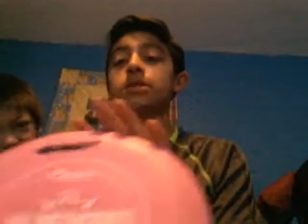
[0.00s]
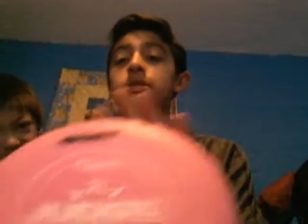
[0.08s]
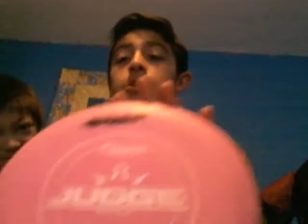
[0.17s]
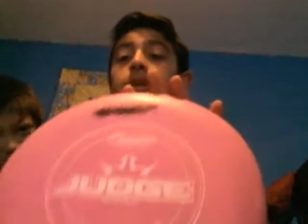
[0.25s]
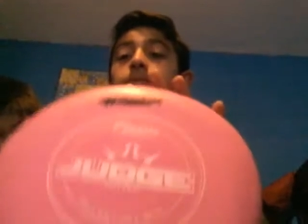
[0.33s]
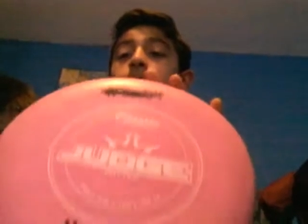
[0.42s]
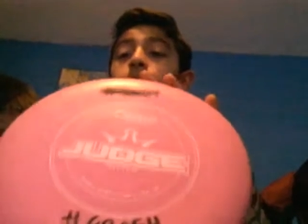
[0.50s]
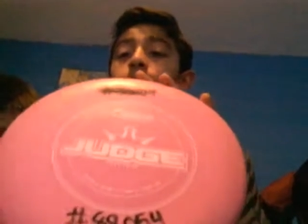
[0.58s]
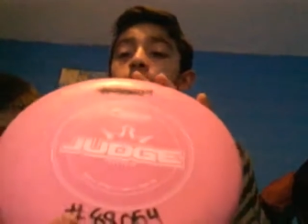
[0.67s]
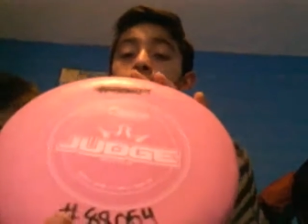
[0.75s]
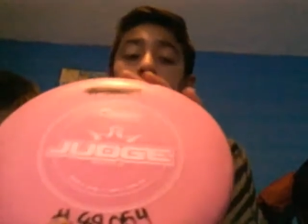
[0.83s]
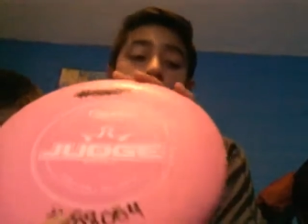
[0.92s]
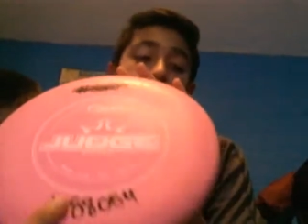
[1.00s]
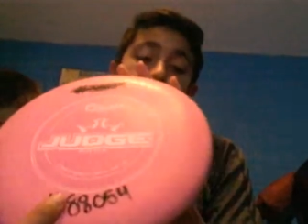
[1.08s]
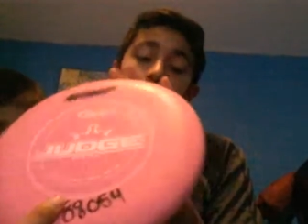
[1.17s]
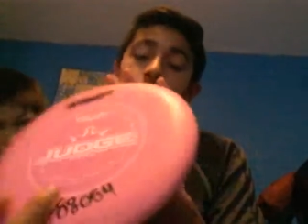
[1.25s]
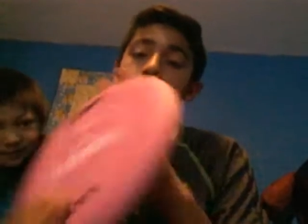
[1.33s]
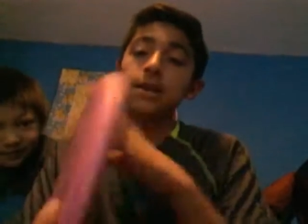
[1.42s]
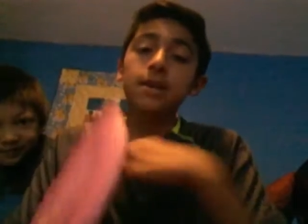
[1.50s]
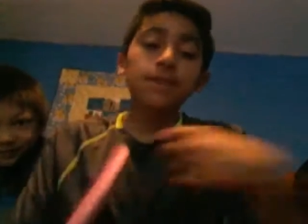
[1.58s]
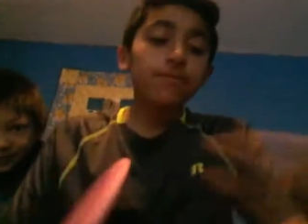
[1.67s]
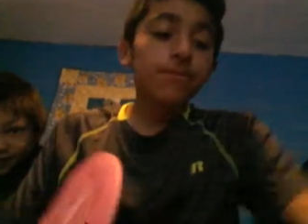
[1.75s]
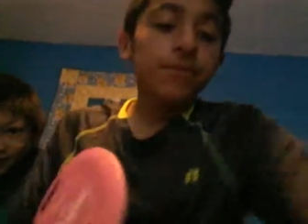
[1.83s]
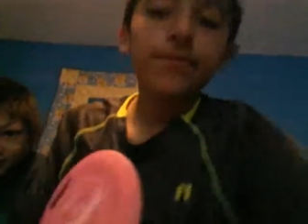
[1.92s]
stable shots because
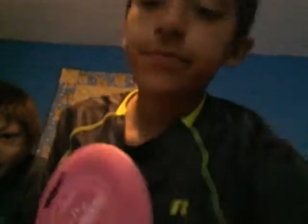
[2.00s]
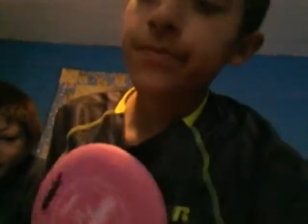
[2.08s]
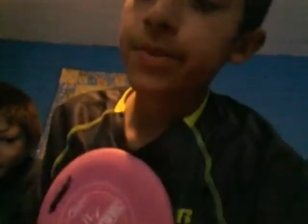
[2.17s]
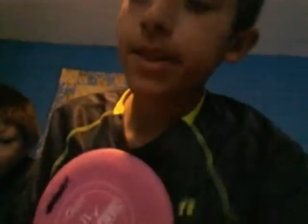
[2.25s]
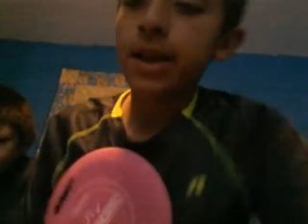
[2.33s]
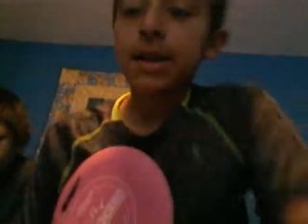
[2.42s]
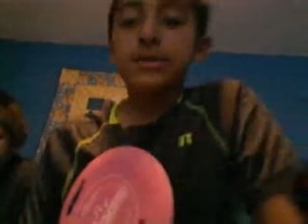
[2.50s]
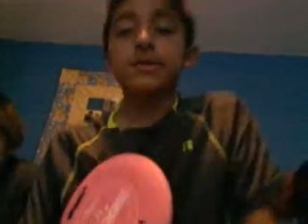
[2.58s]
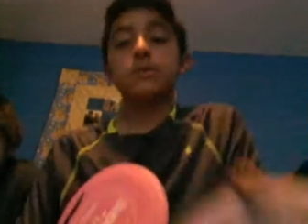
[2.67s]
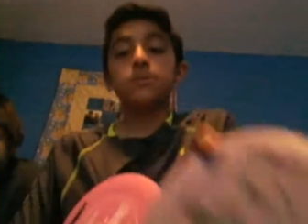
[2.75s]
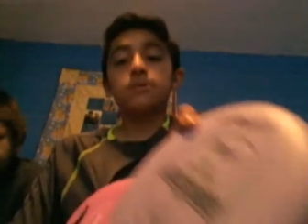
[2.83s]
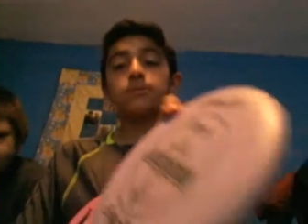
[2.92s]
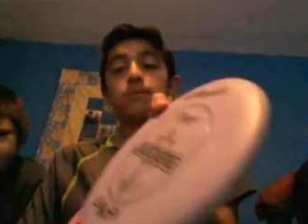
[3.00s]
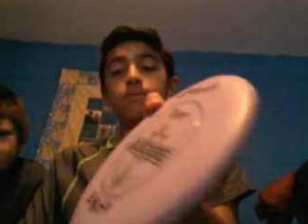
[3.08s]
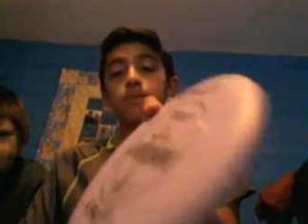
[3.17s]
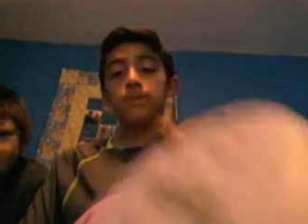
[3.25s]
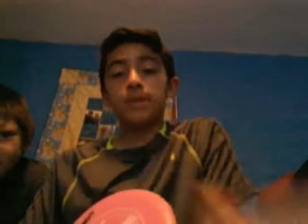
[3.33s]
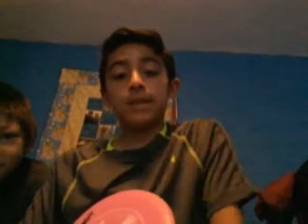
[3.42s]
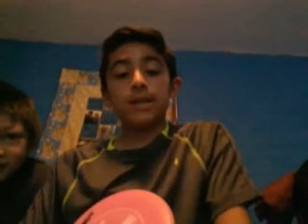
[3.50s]
this one's more broken